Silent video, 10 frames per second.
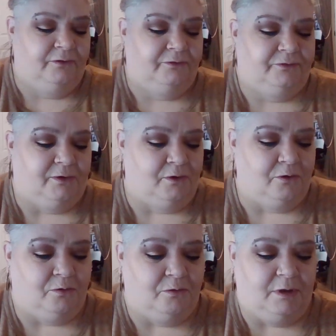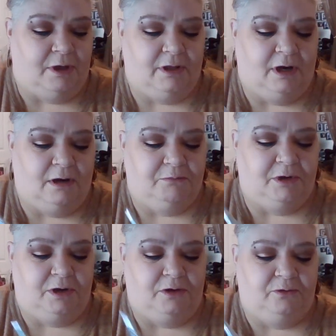So, and then I'm
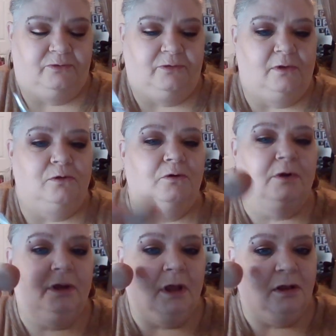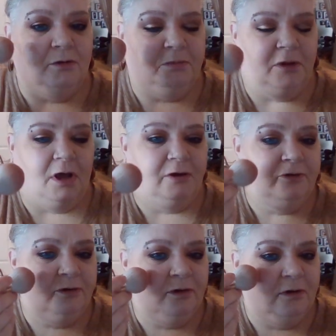going to use the Laura Geller
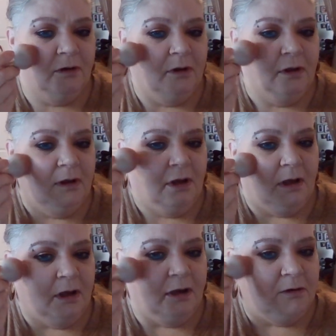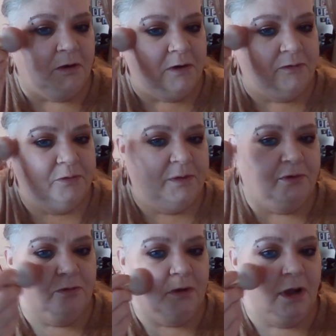blush. I know I should be
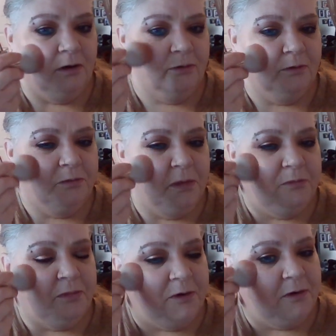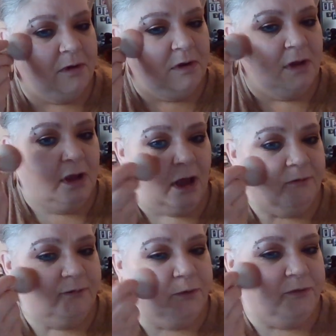going, I don't remember.
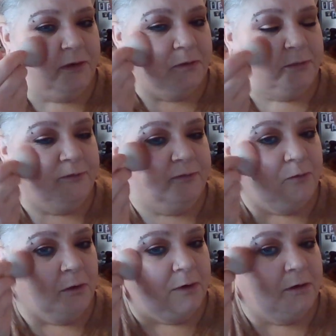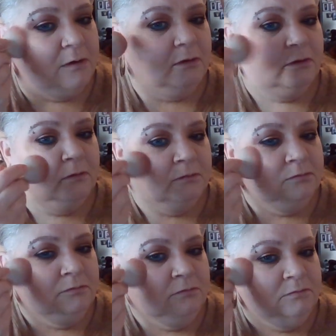I've used it before,
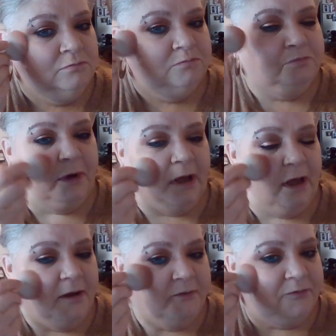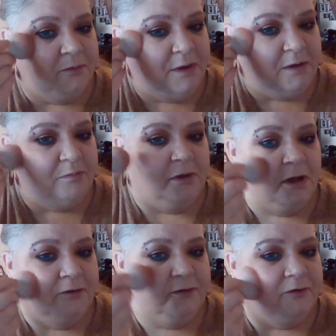but I have so many
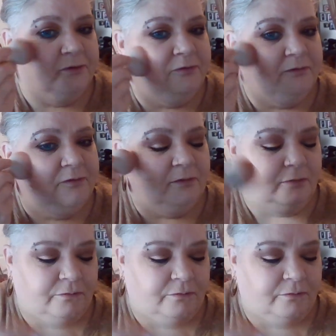blushes